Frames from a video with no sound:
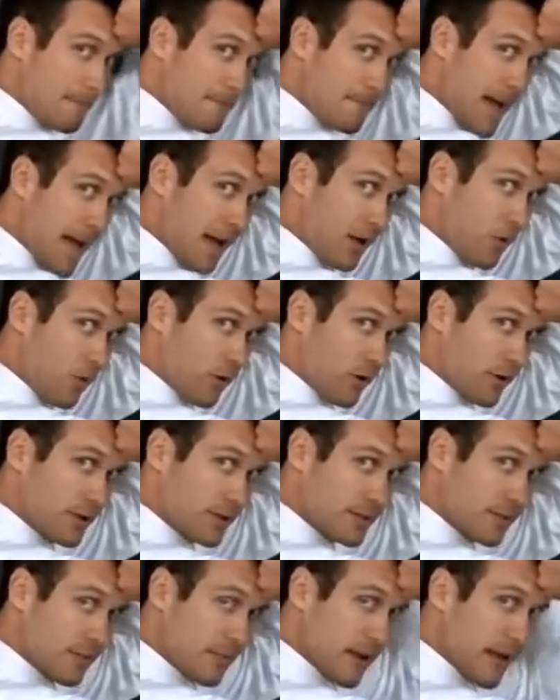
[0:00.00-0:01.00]

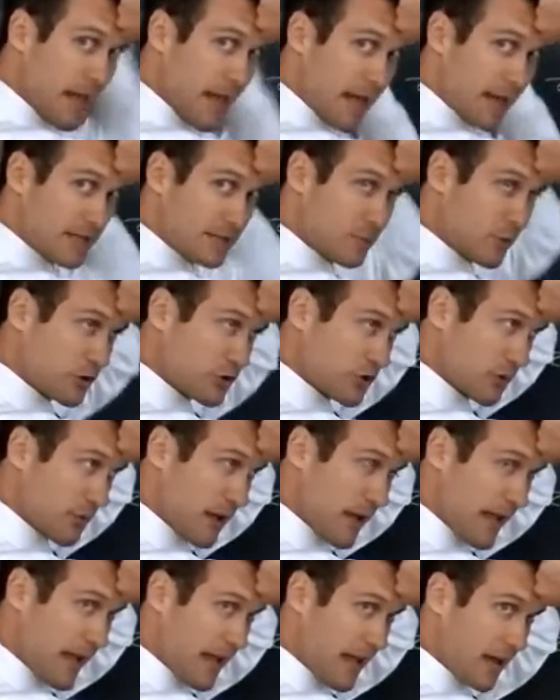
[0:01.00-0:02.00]
backwards, then my head is pushing
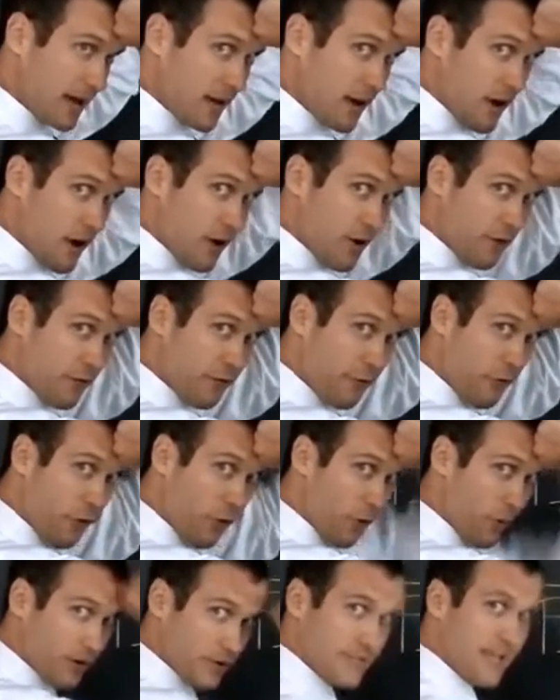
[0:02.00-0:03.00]
my hand
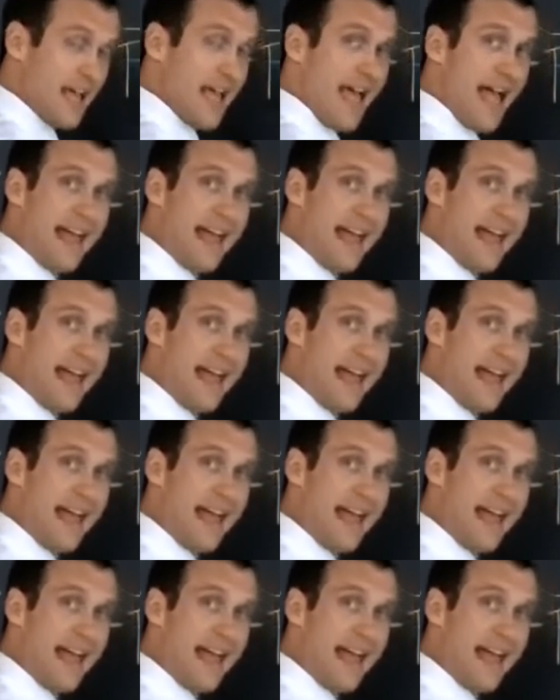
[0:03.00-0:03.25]
forwards.